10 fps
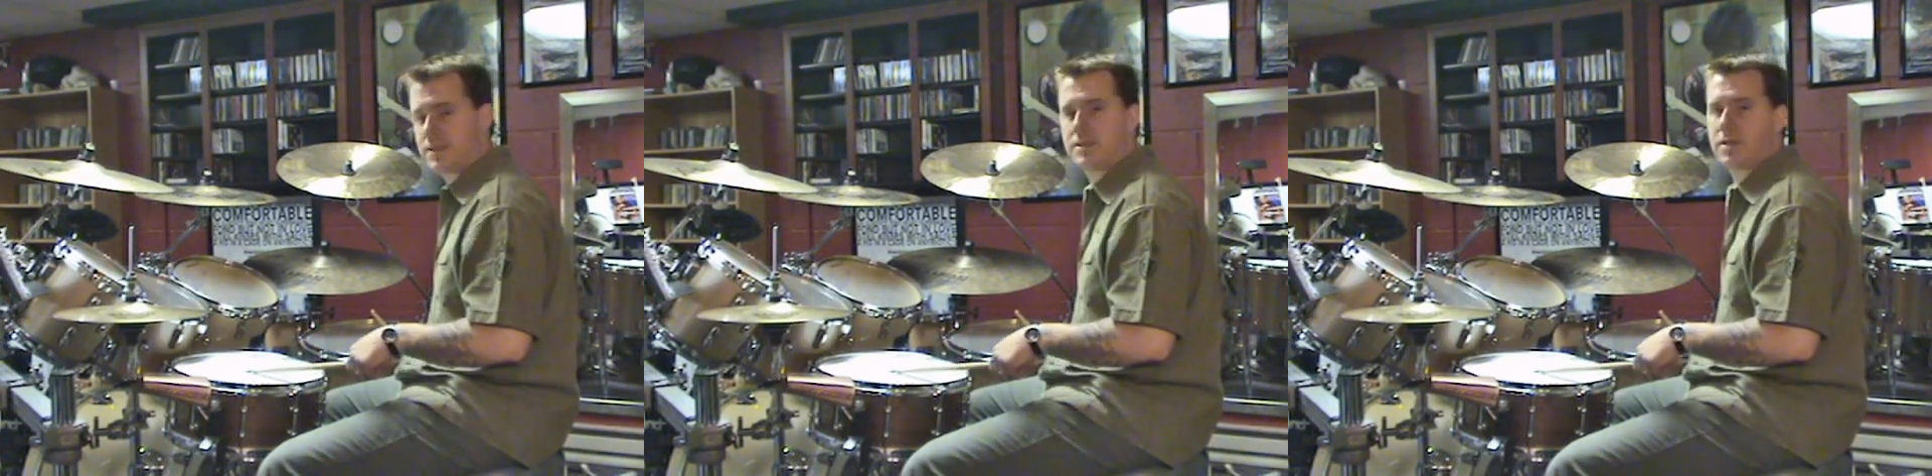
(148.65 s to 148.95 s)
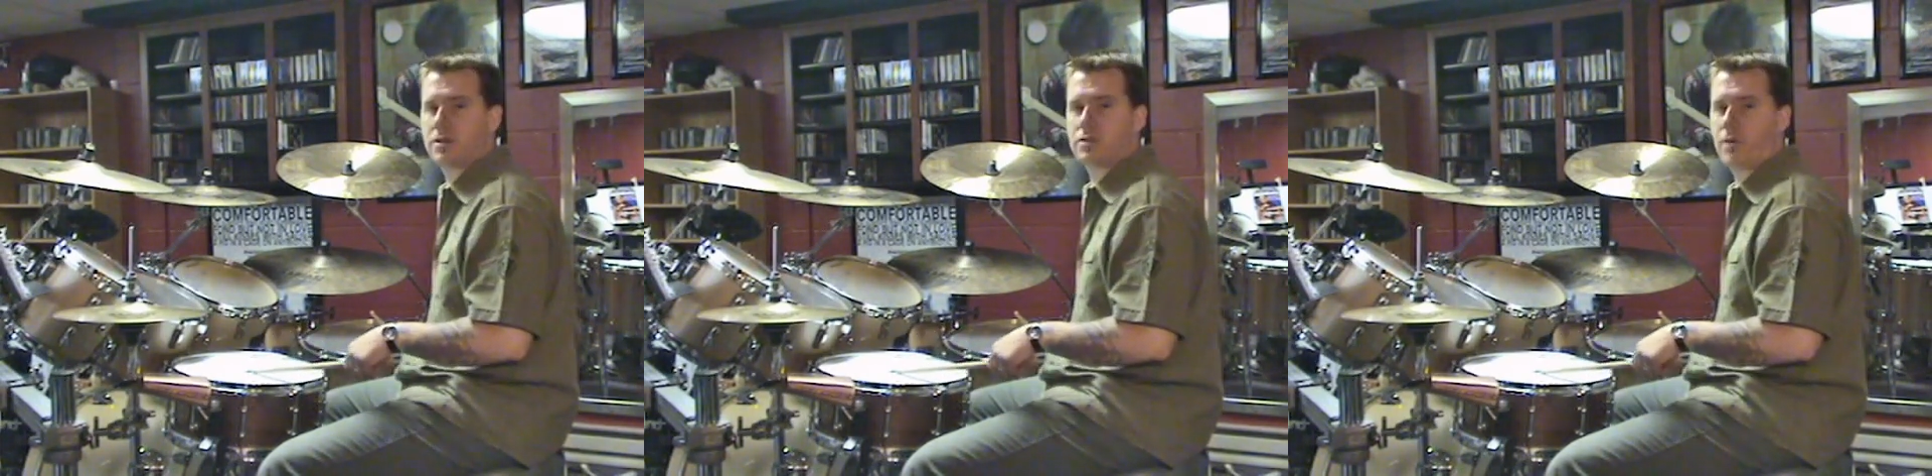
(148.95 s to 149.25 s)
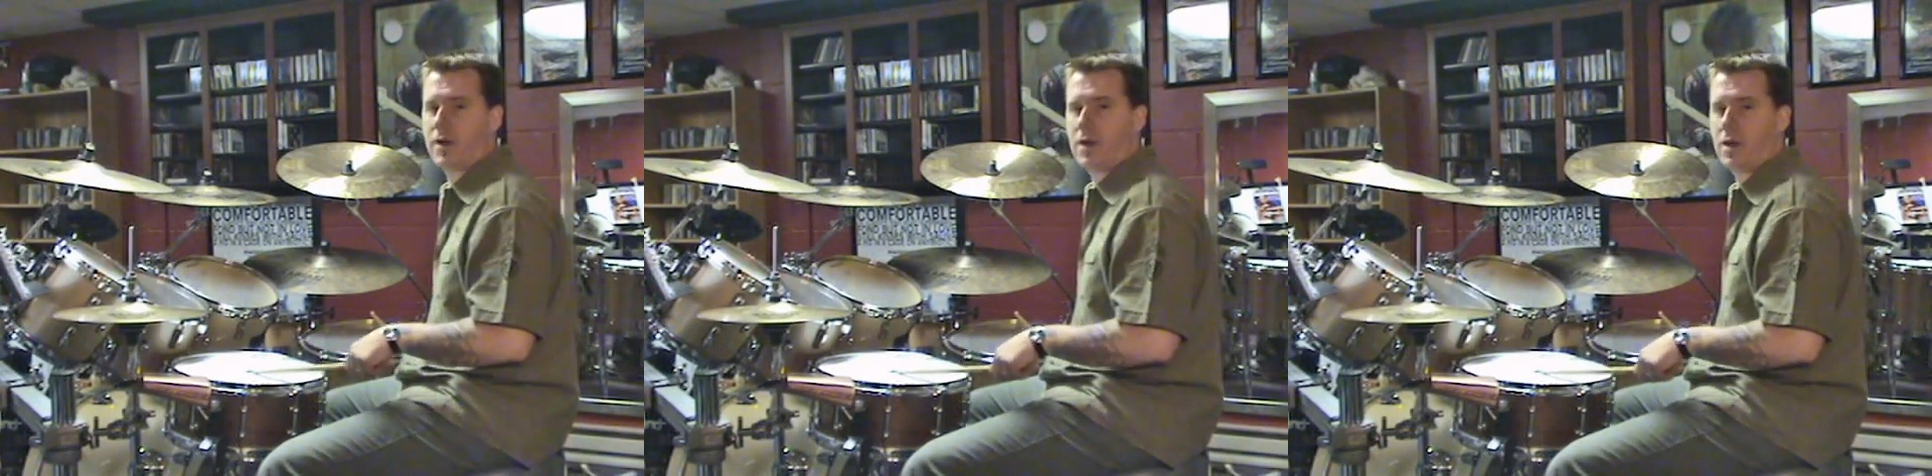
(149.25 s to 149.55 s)
stick is
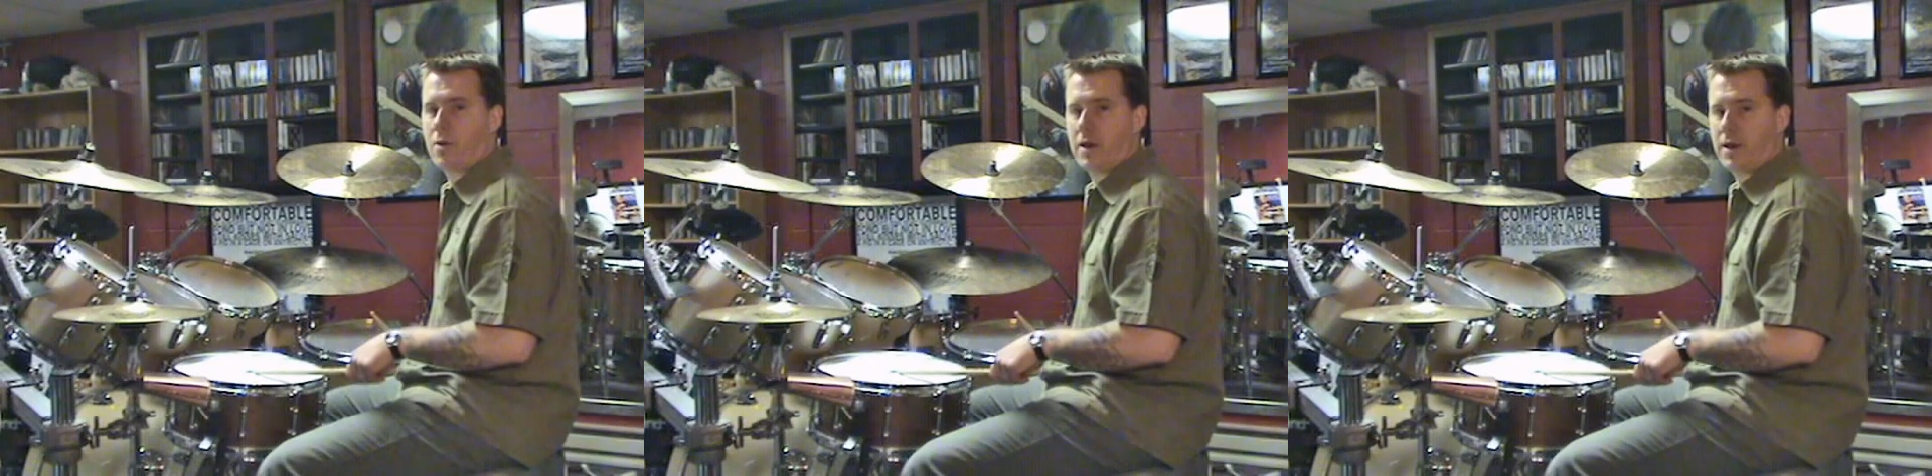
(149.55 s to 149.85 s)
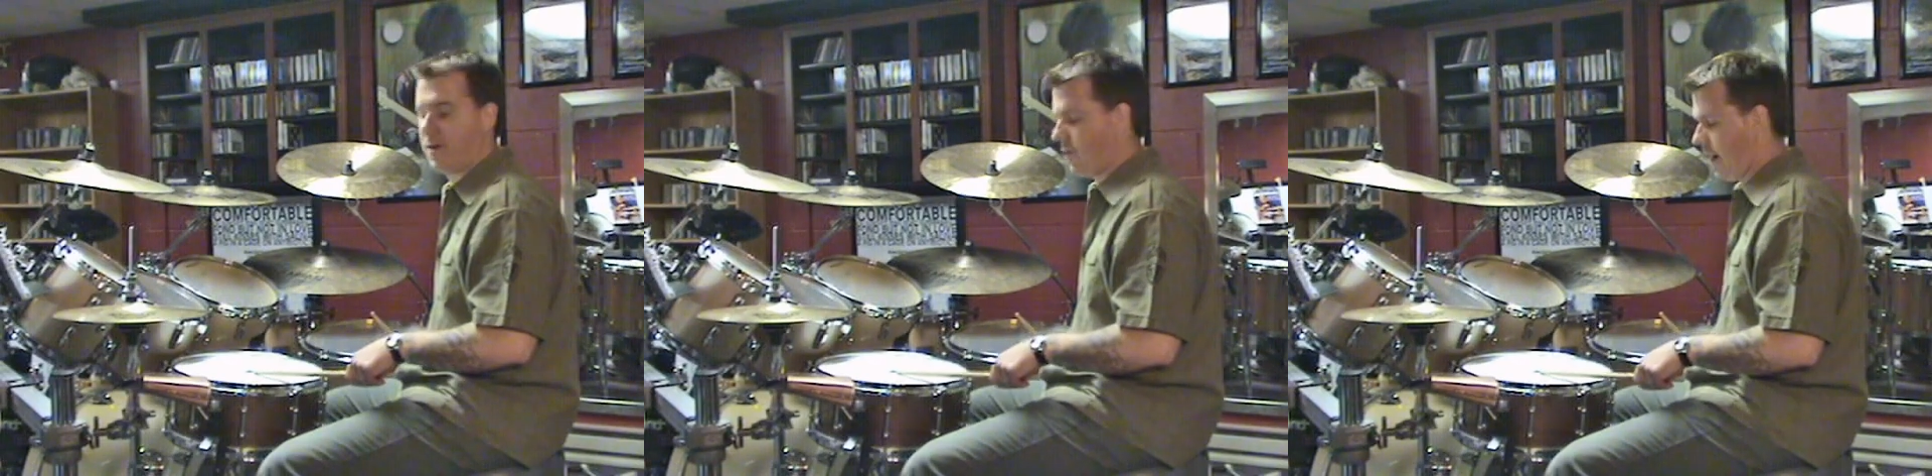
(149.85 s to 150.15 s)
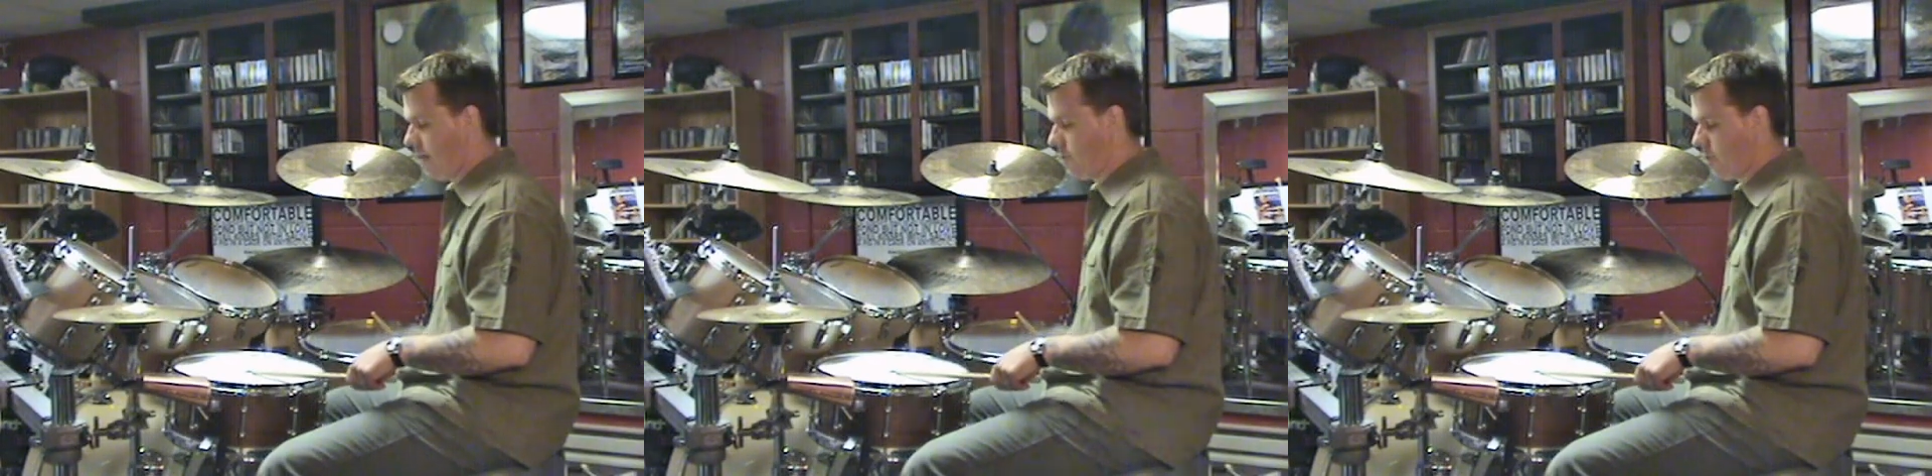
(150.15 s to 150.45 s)
right here and I never
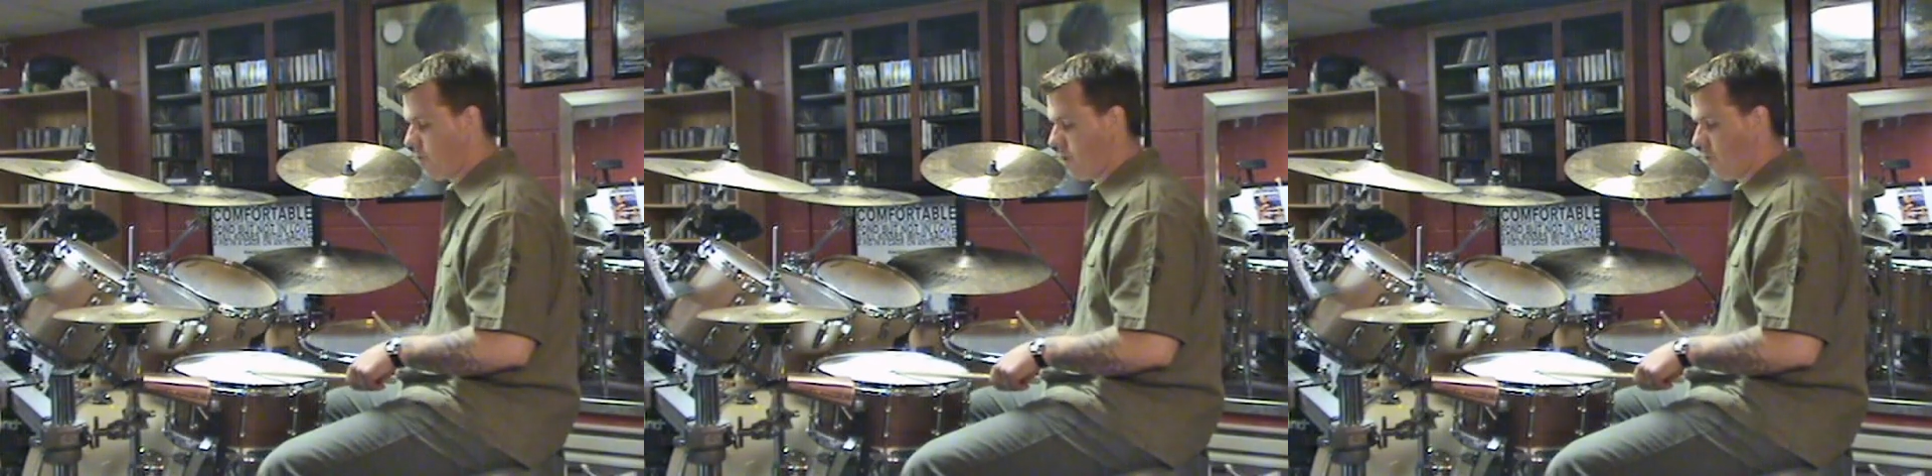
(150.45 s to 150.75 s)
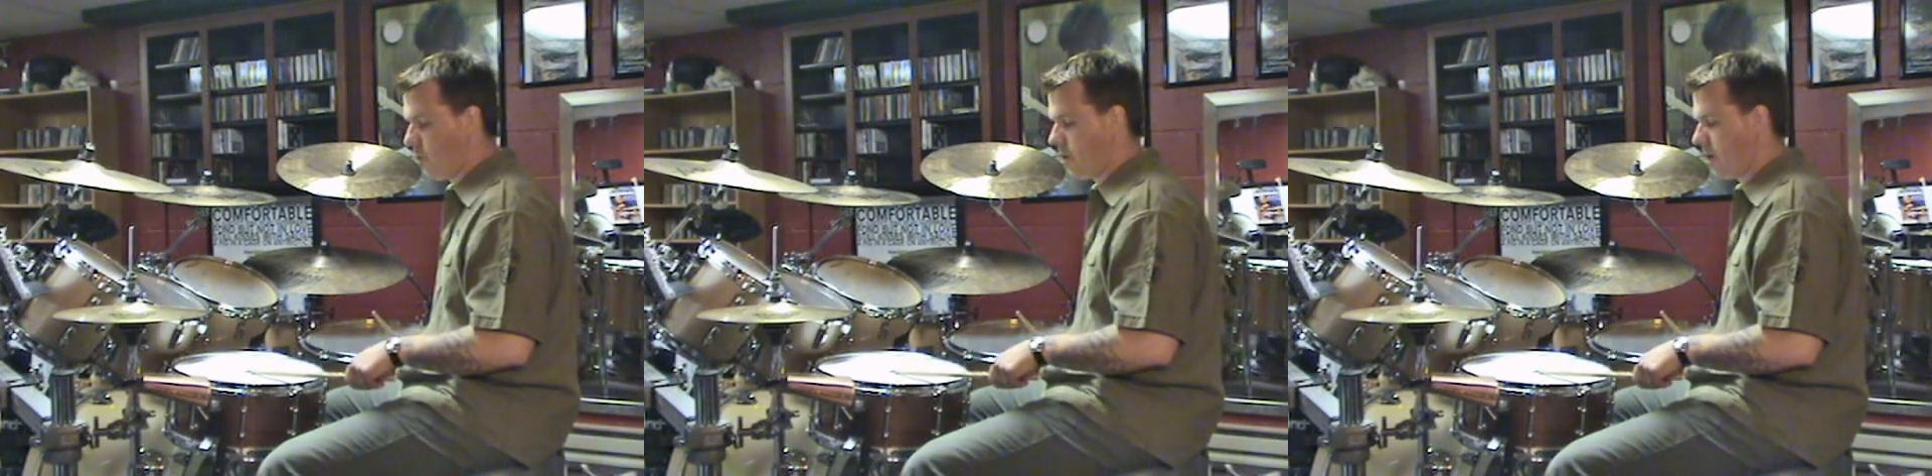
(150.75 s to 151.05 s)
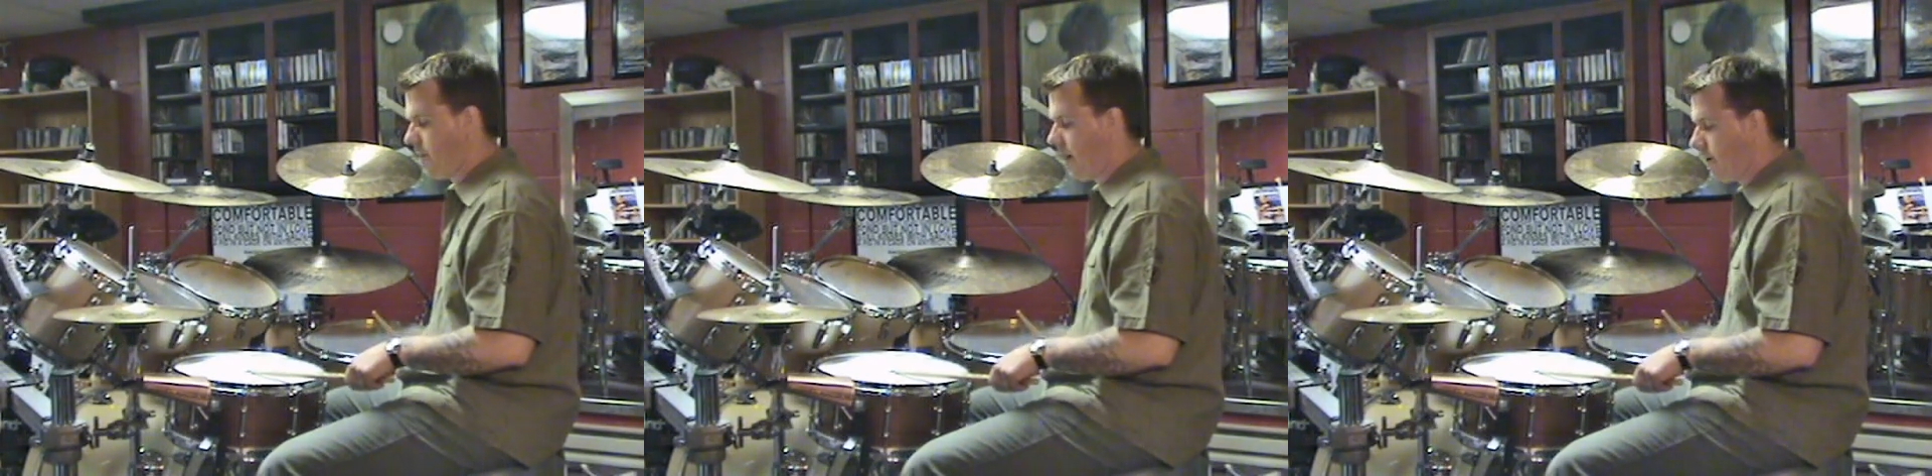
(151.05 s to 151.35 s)
have to really
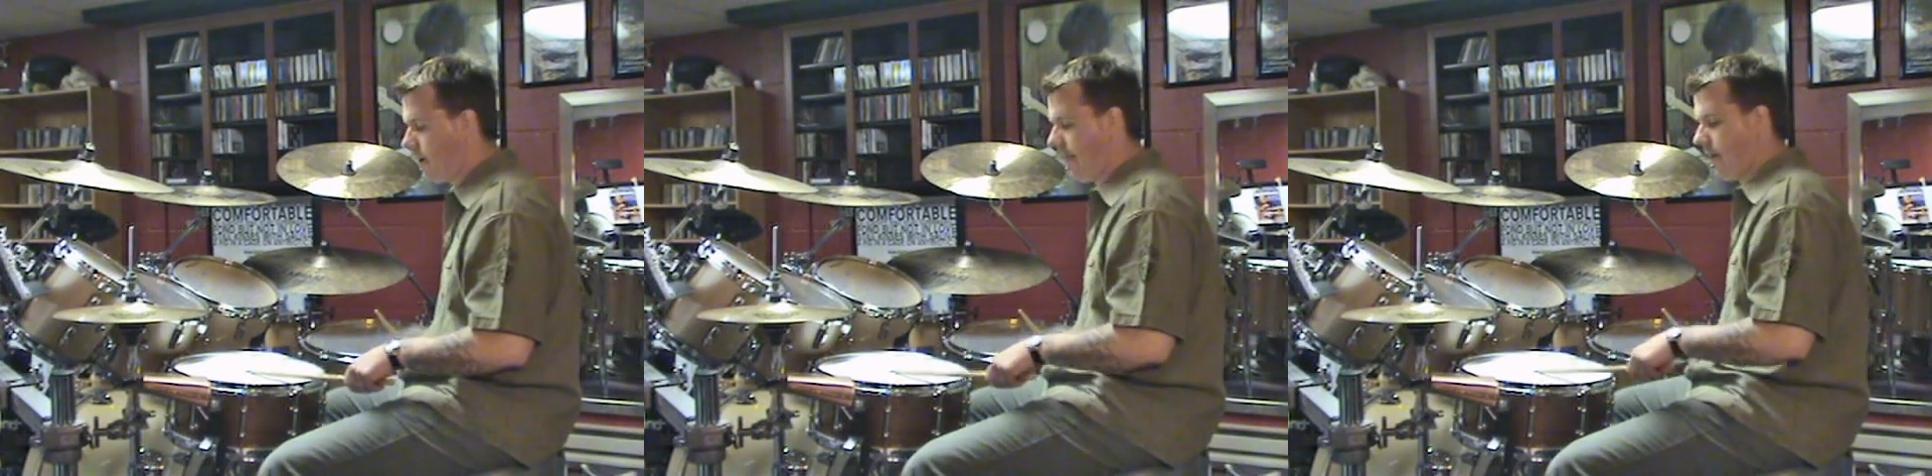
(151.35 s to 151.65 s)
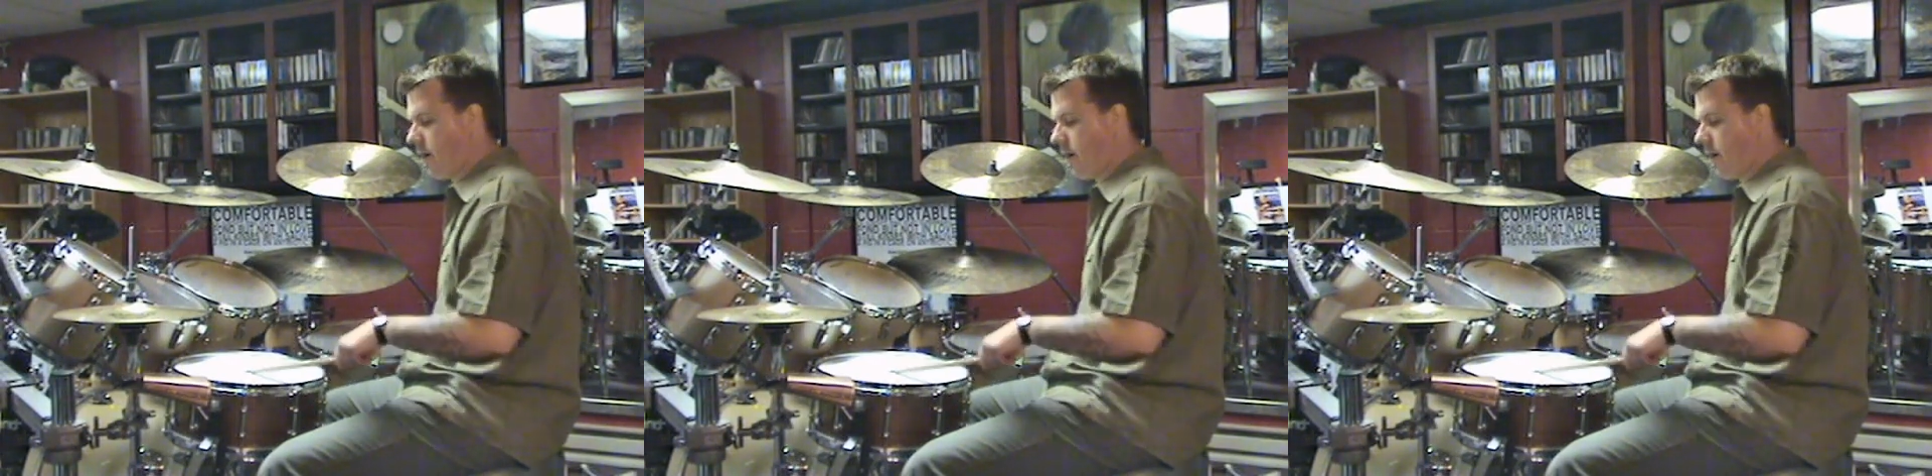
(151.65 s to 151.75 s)
worry about